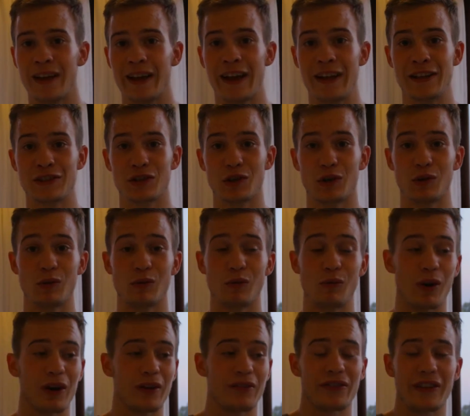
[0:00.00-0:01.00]
And so
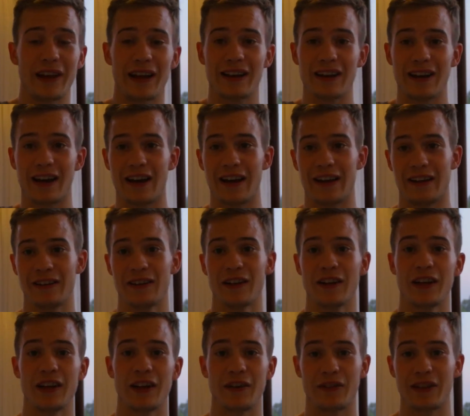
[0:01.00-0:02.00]
what if that
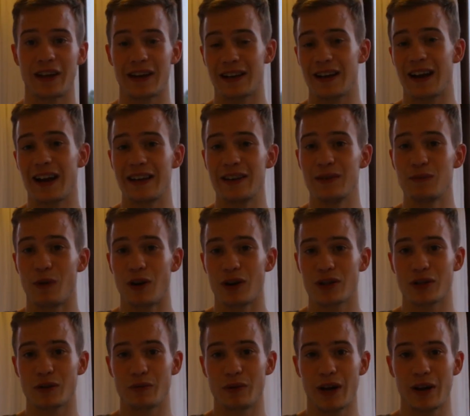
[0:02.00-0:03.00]
guy he
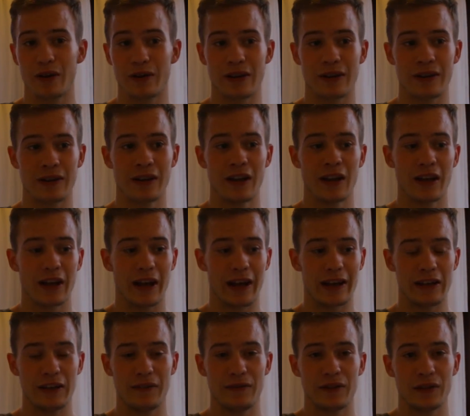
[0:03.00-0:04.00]
walks around
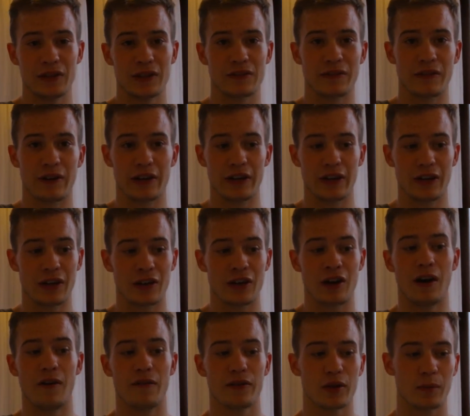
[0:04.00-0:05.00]
and he feels very
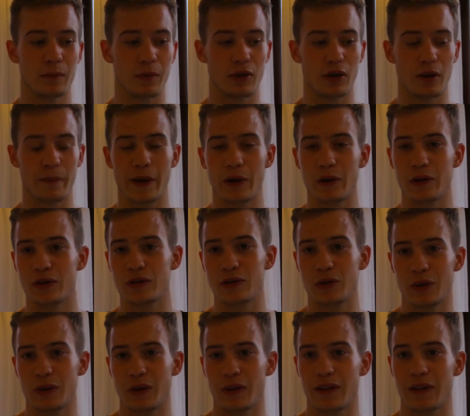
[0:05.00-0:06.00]
uncomfortable about a
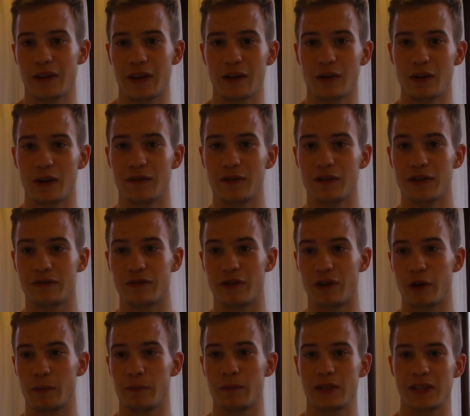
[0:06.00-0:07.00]
certain thing, or he feels
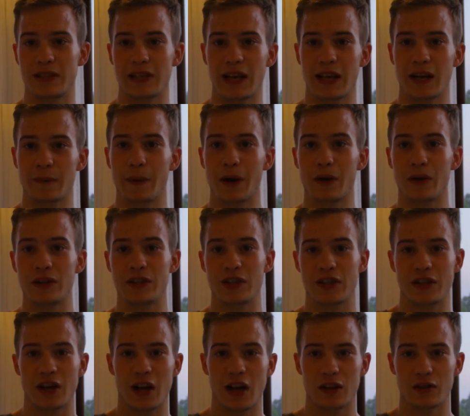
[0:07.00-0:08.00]
very sad about his
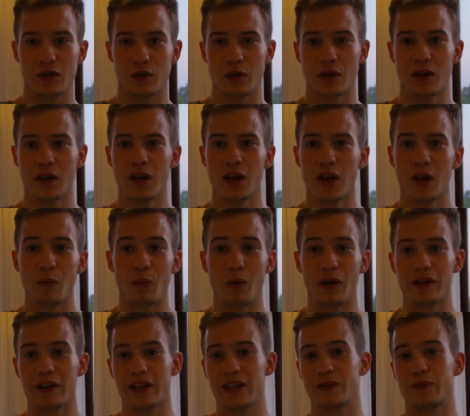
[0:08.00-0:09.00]
childhood?
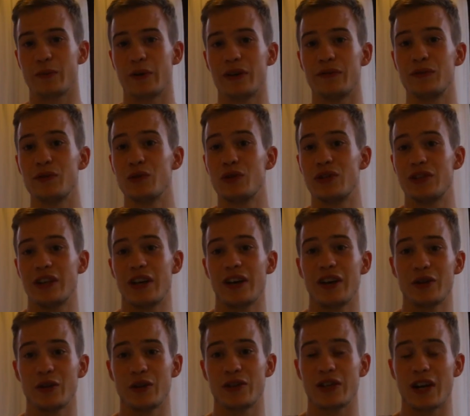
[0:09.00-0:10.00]
Well, guess what? If you
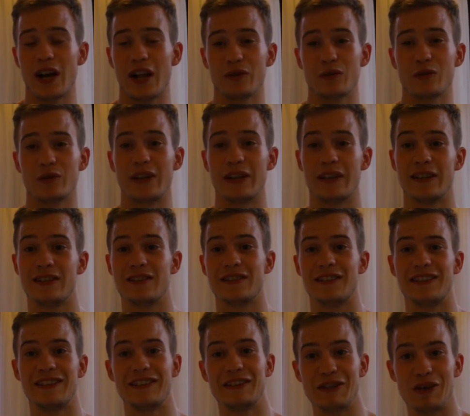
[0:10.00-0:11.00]
share your childhood and it's
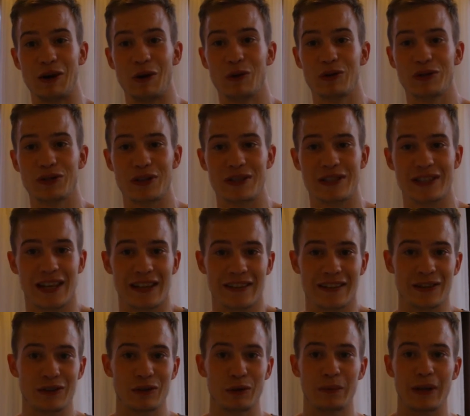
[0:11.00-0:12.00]
also sad,
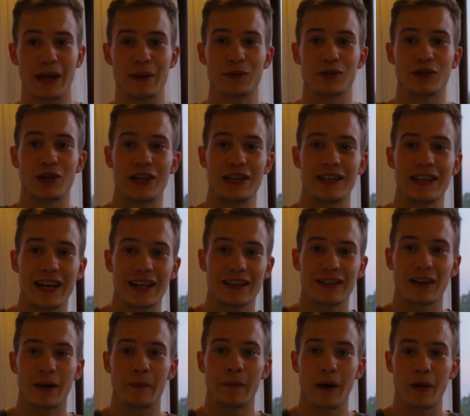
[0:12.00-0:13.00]
then you'll be able to
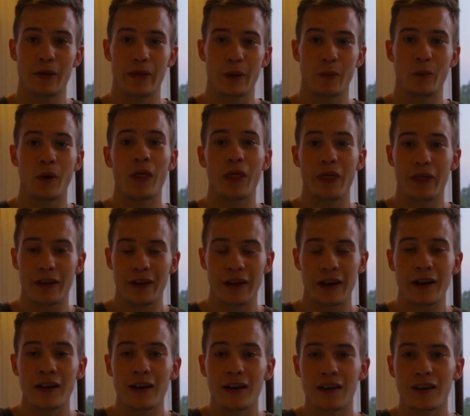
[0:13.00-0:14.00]
connect about that one
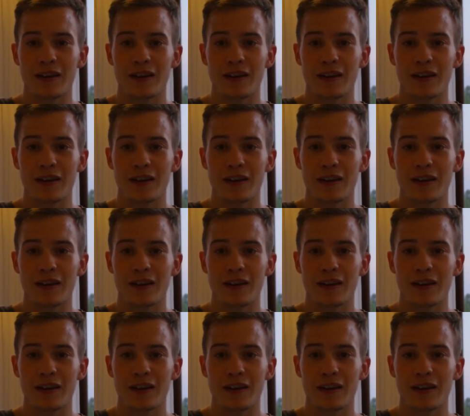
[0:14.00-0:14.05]
thing.